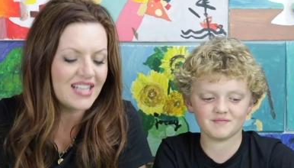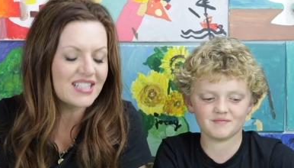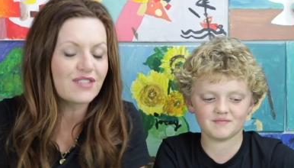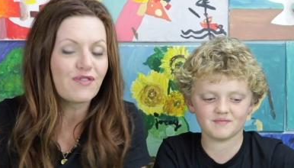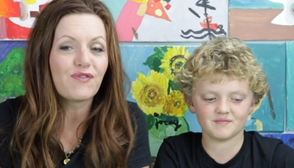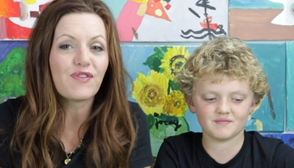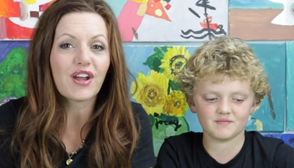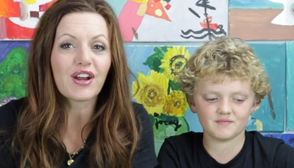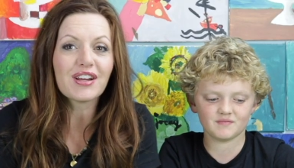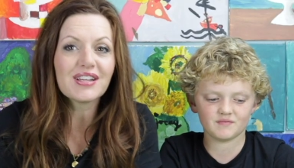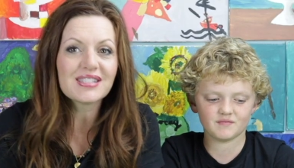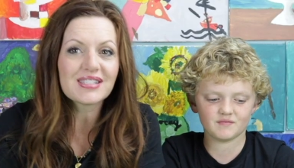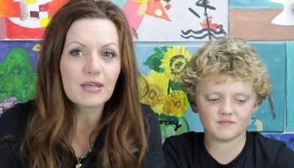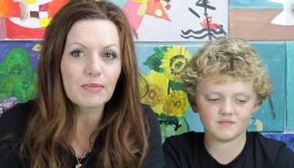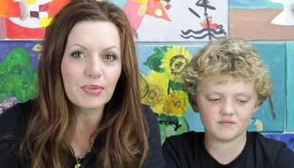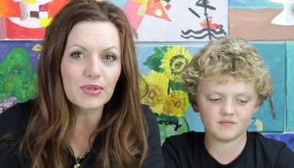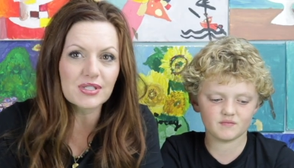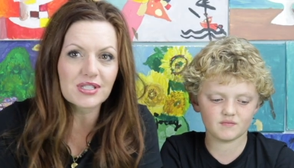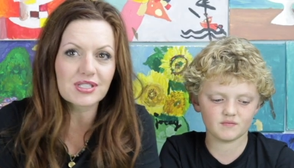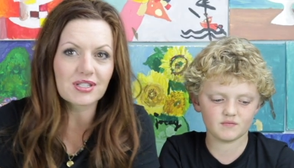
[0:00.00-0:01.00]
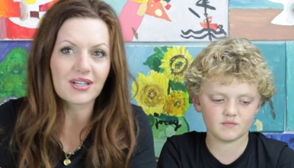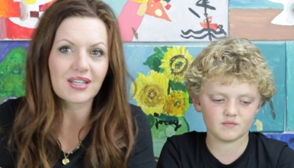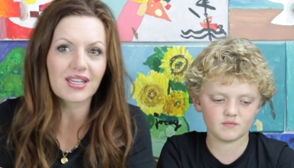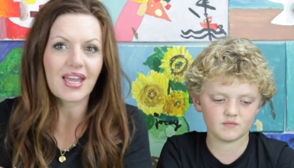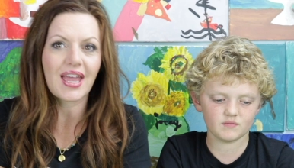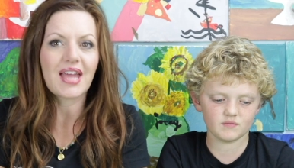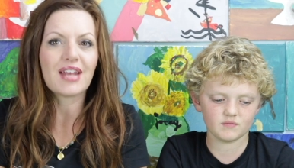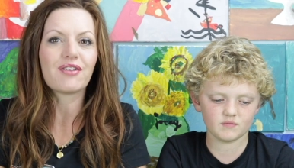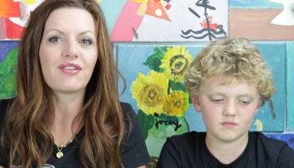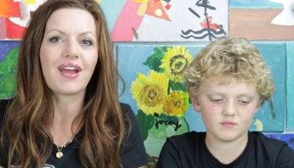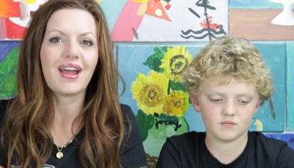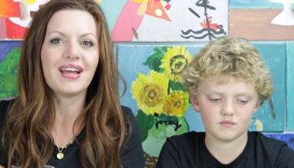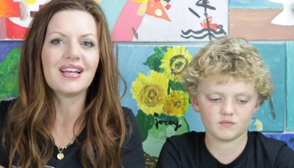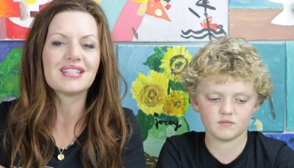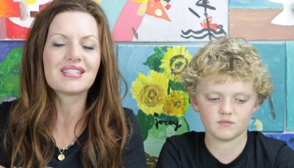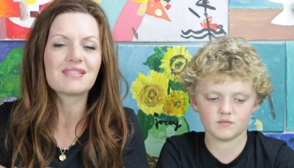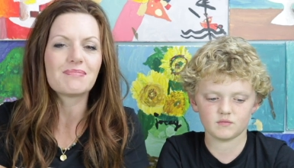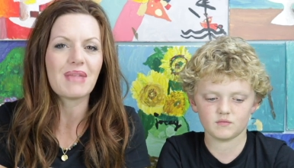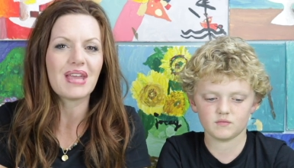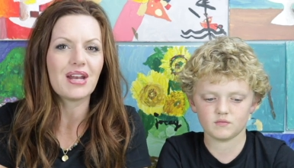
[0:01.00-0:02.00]
Speaker 1: It's a very simple circuit, and Grant
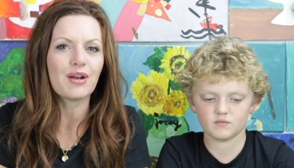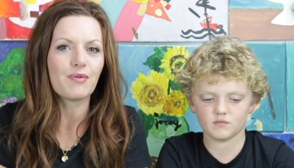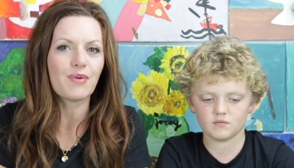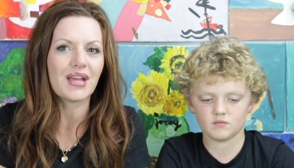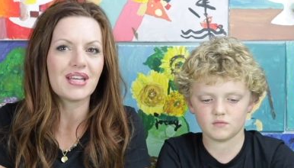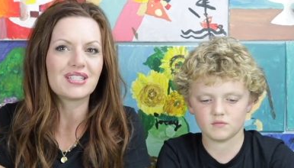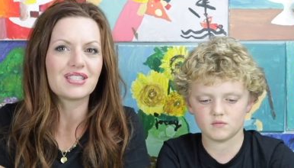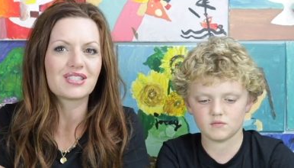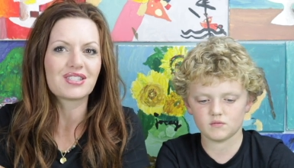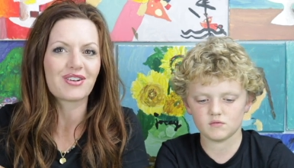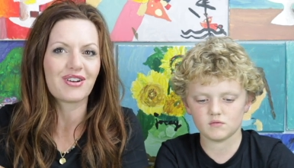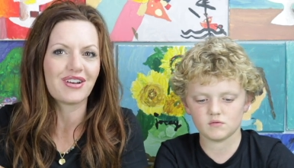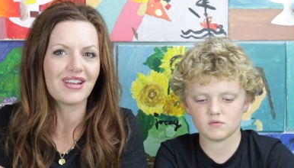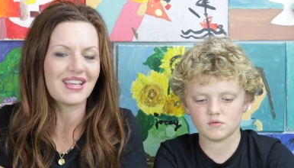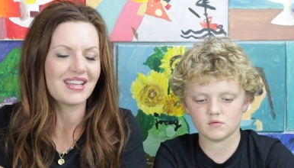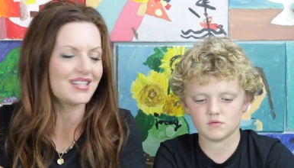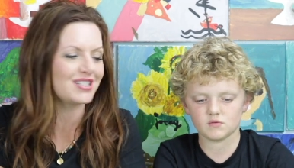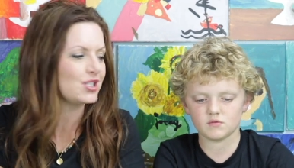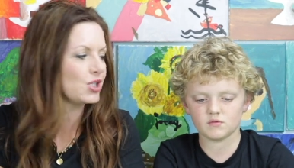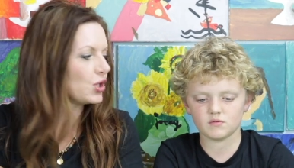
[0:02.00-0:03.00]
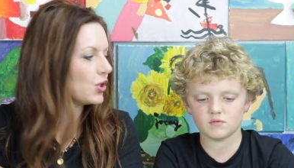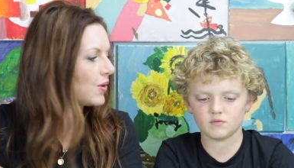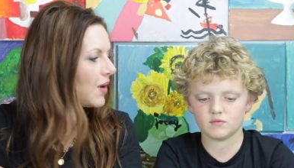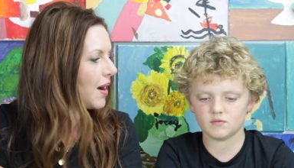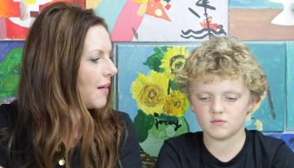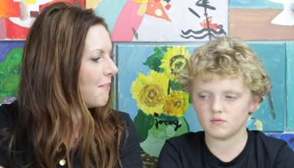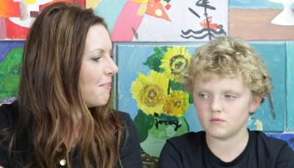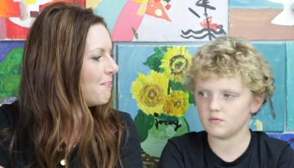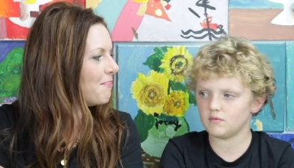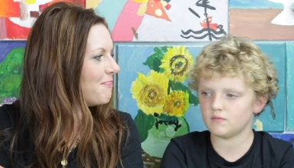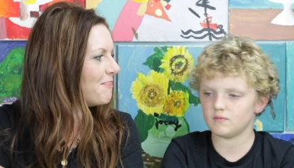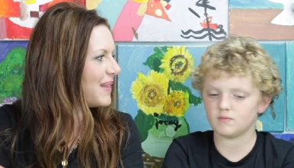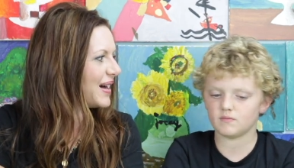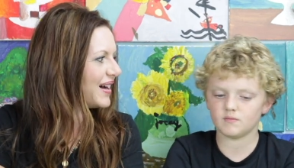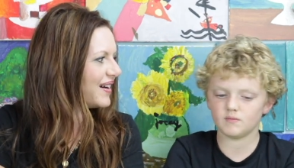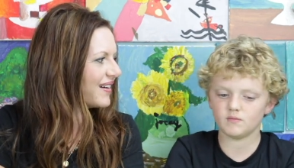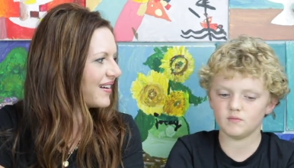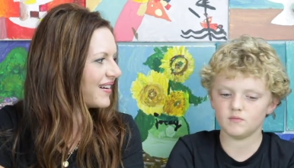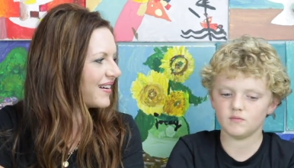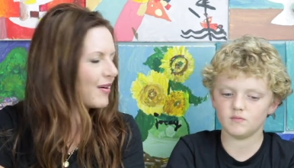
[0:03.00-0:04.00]
has made a way to turn it into a
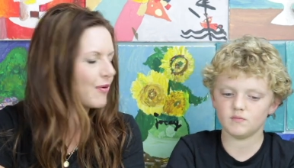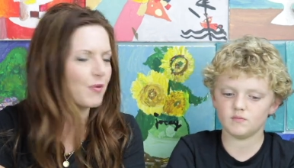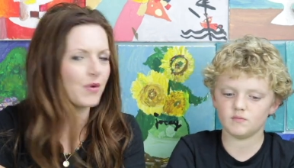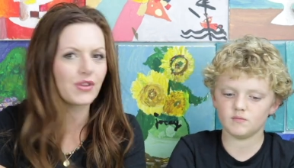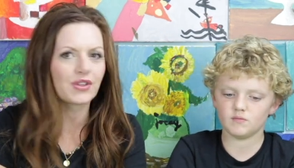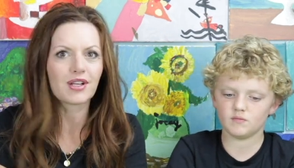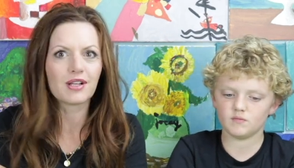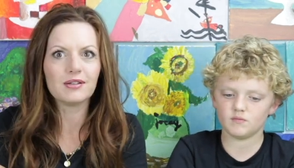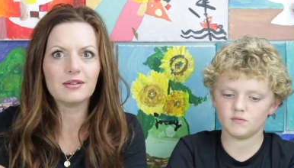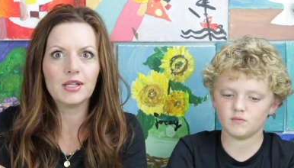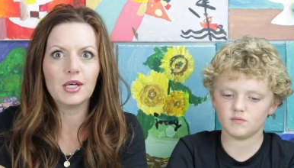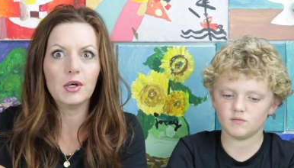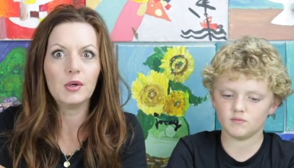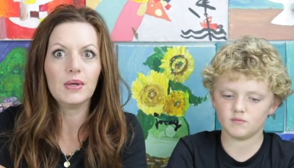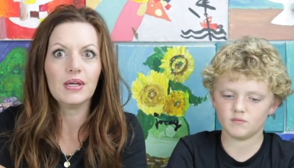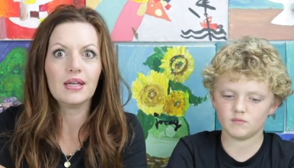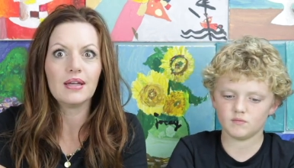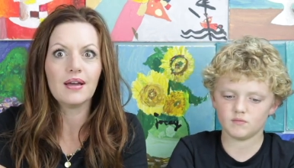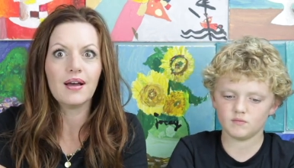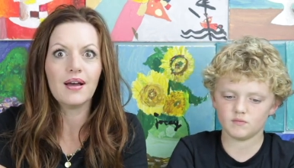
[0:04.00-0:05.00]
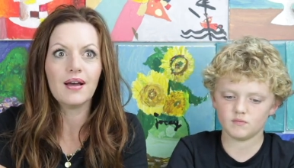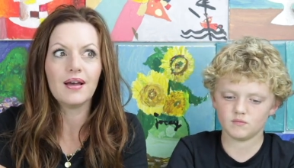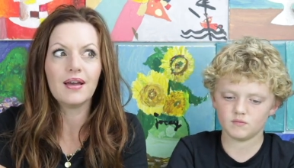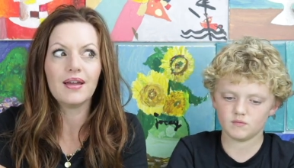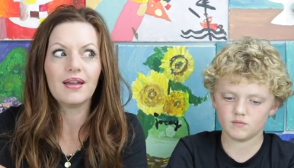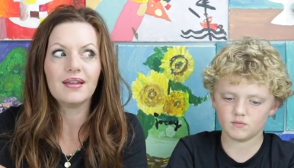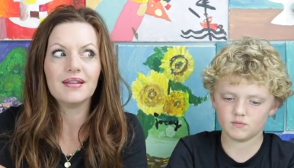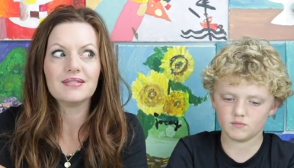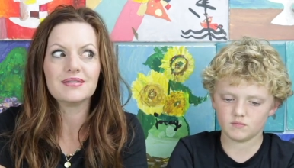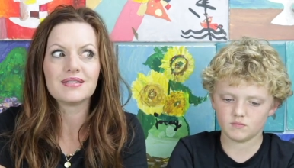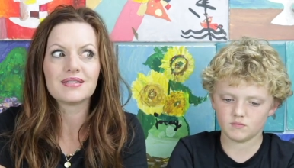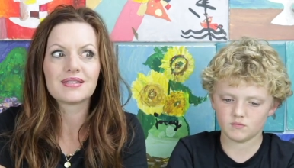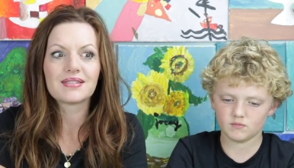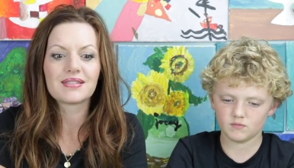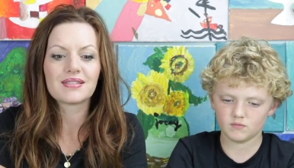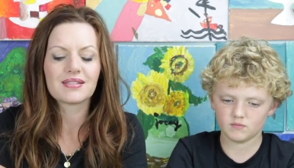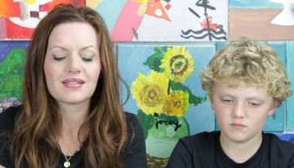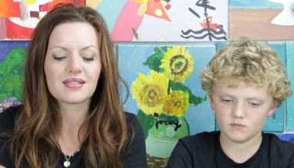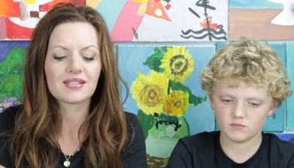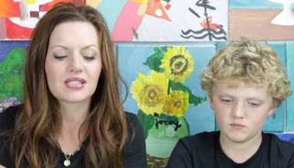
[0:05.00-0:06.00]
bug with glowing eyes.
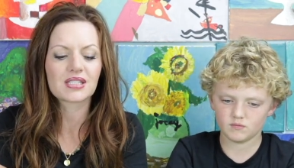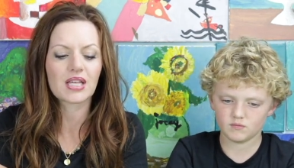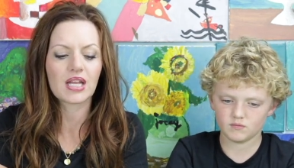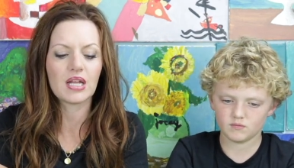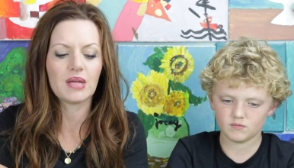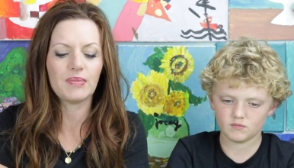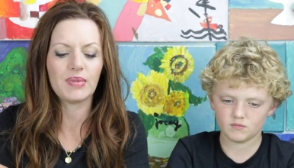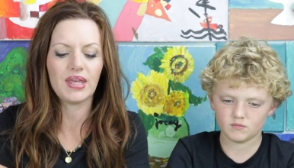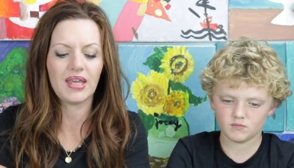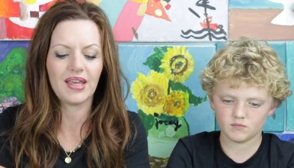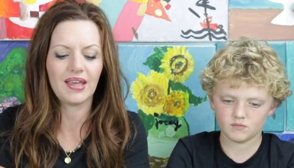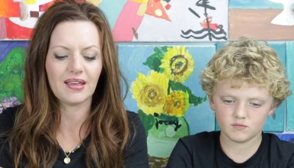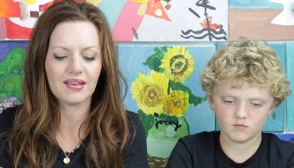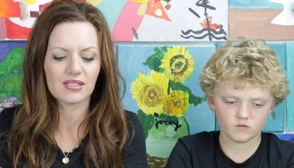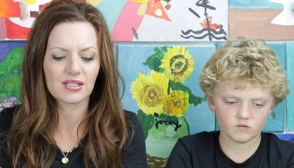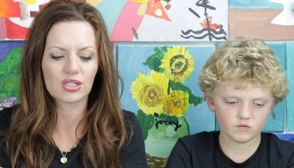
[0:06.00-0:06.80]
This is gonna be